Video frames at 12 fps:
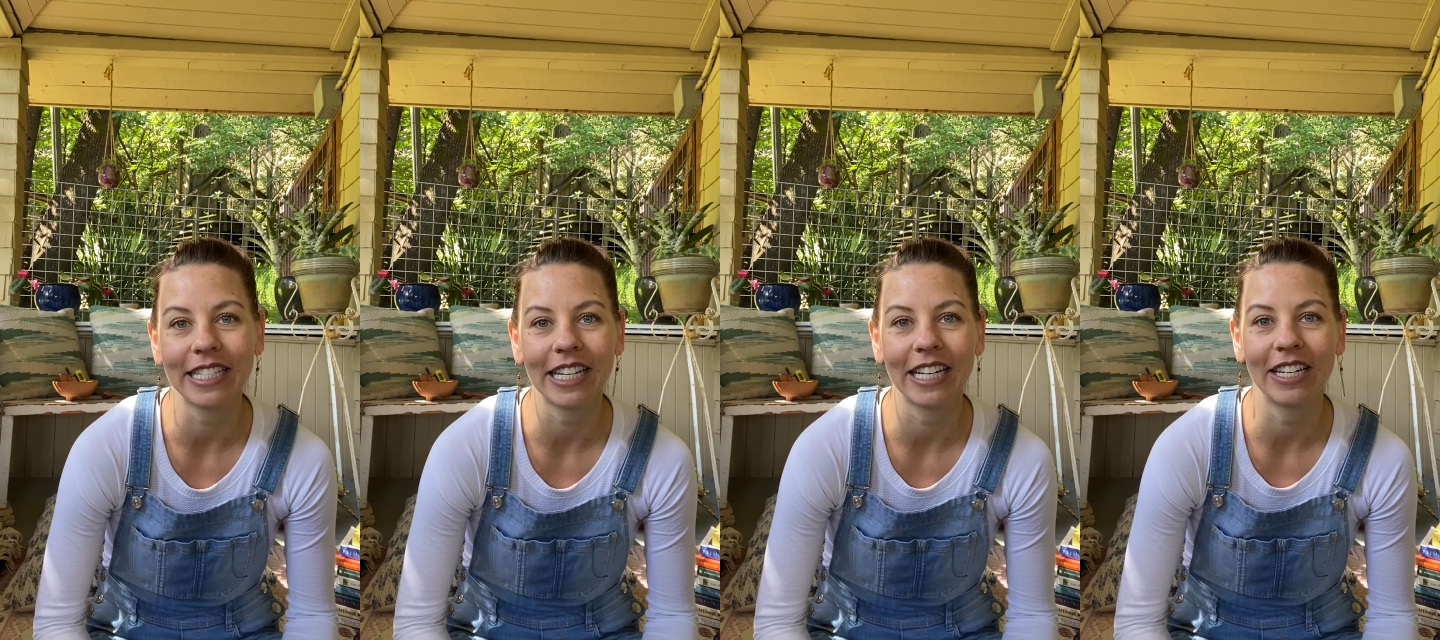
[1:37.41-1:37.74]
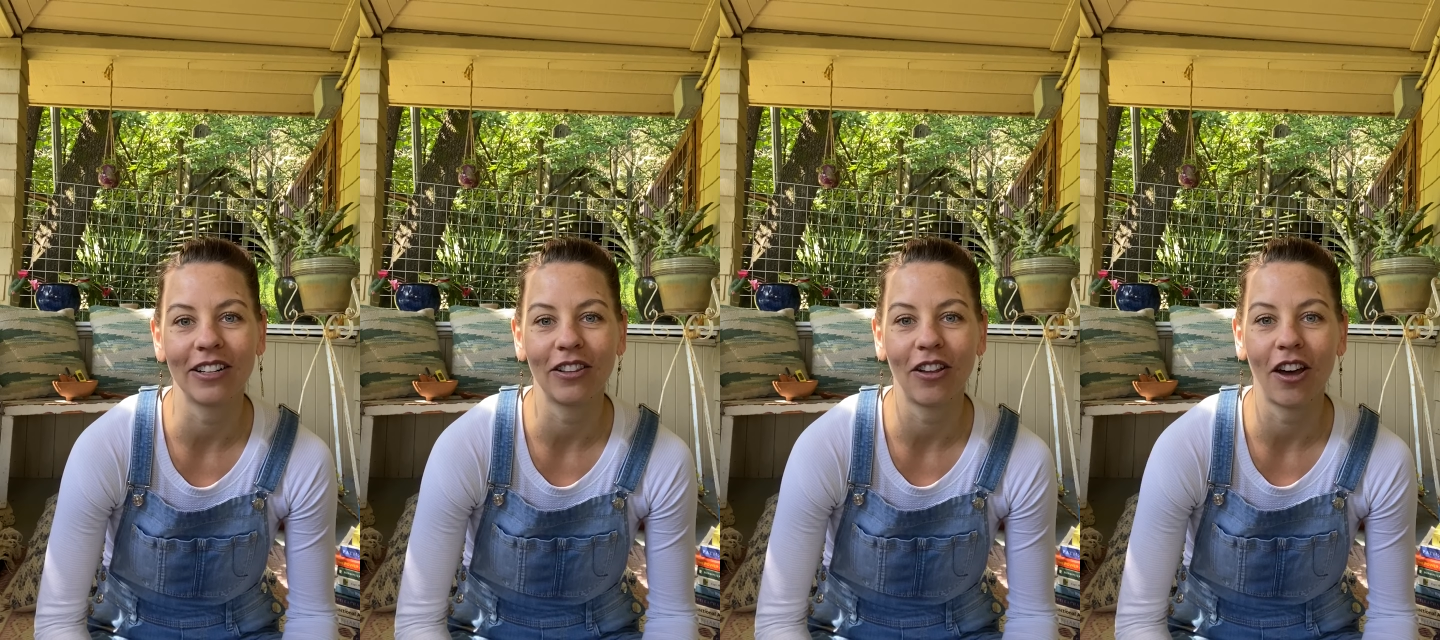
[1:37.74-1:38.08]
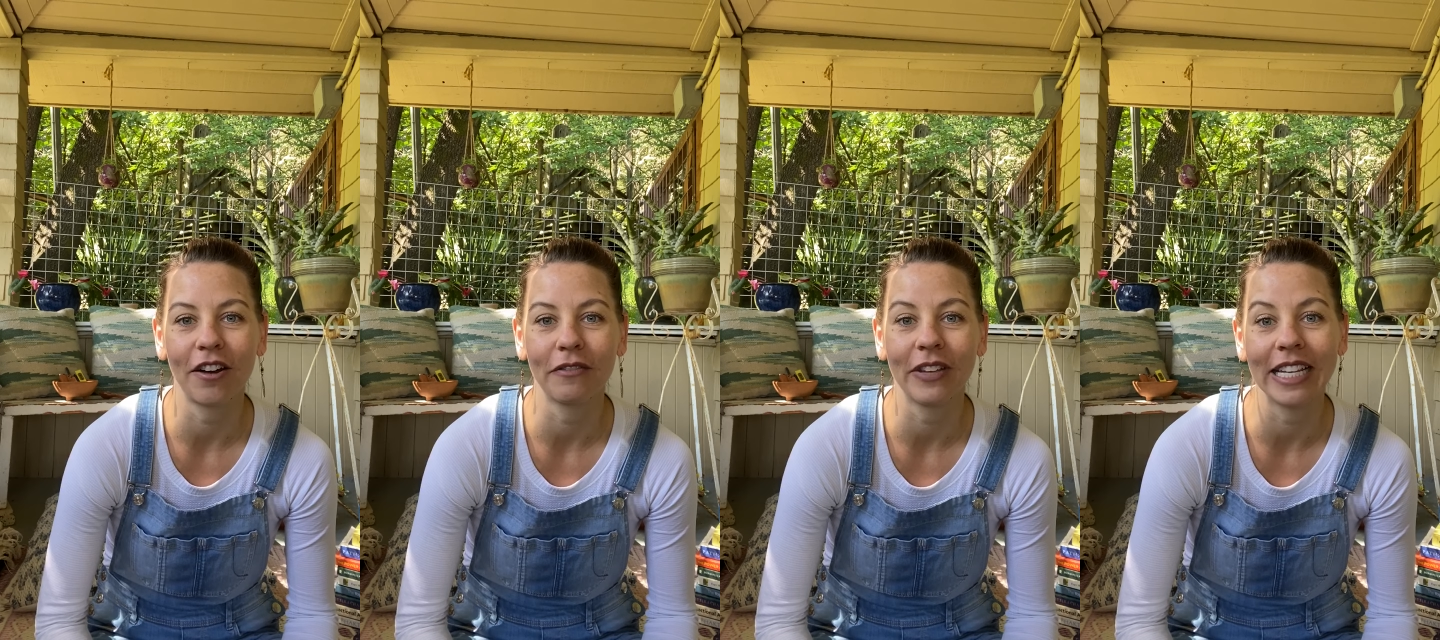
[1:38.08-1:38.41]
in a lot
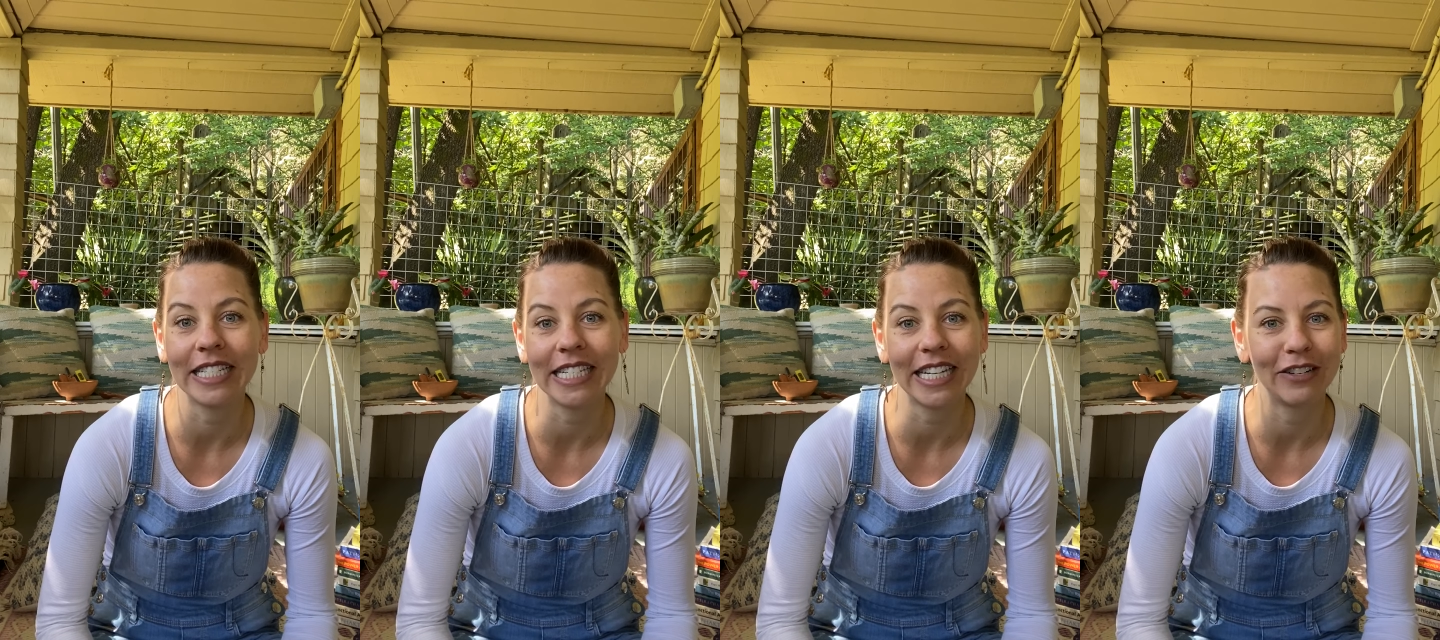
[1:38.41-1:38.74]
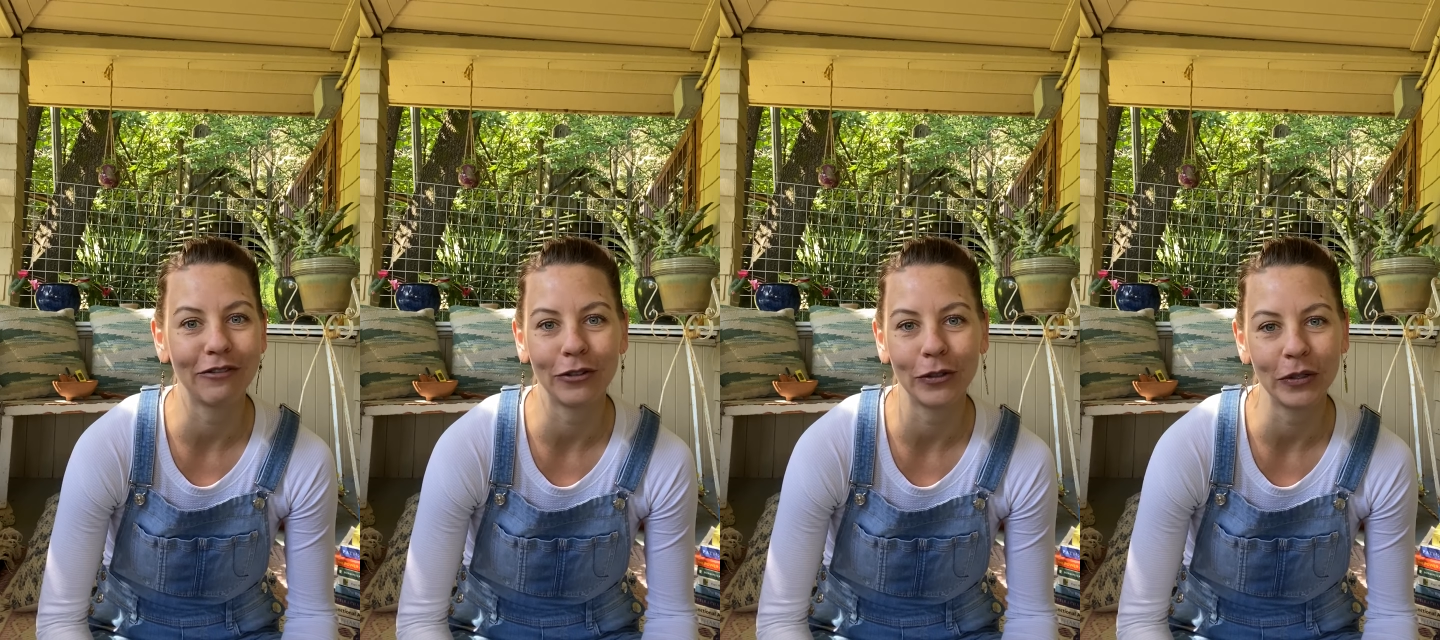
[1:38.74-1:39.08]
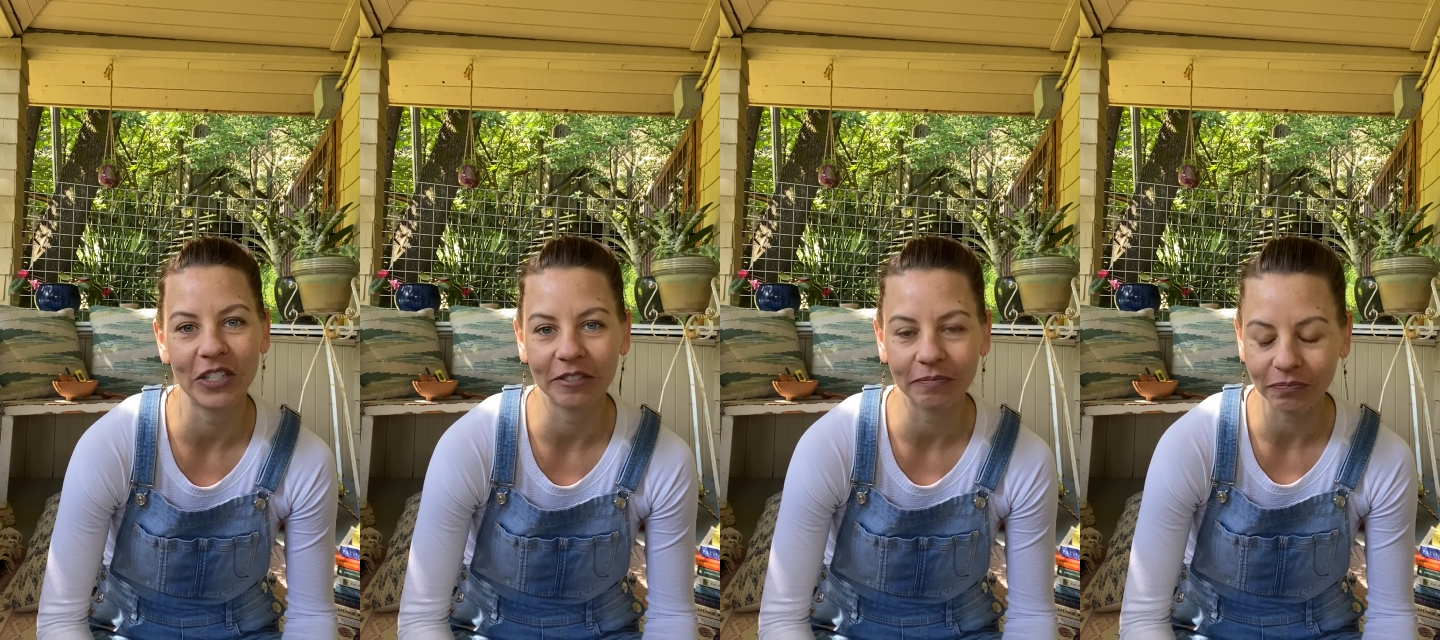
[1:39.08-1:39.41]
of Indian food.